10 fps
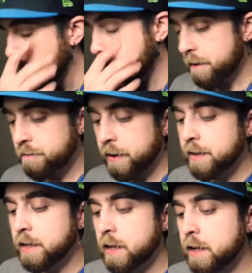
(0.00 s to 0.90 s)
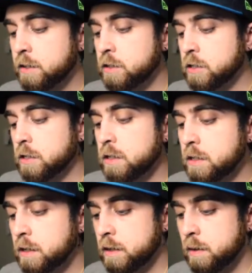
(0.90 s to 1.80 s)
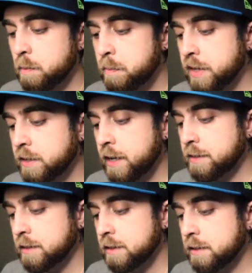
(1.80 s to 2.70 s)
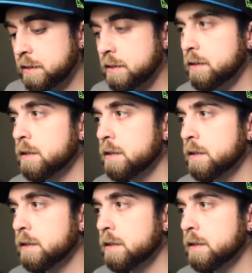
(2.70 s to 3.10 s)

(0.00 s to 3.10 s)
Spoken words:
All right, Fighting Energy, Pignite,